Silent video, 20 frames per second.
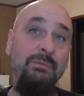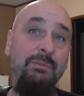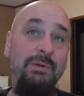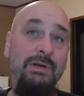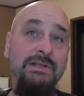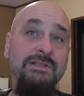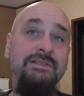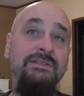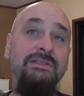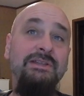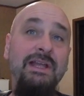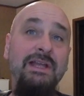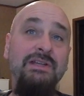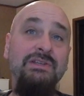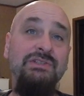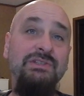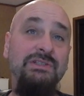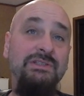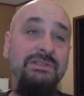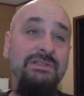
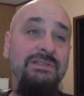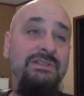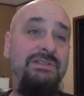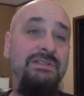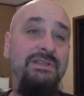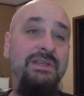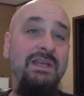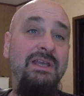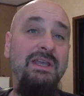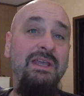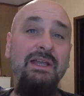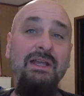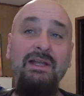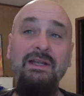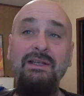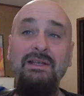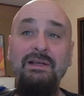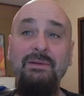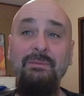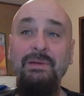Presentations,
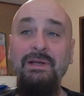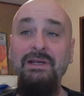and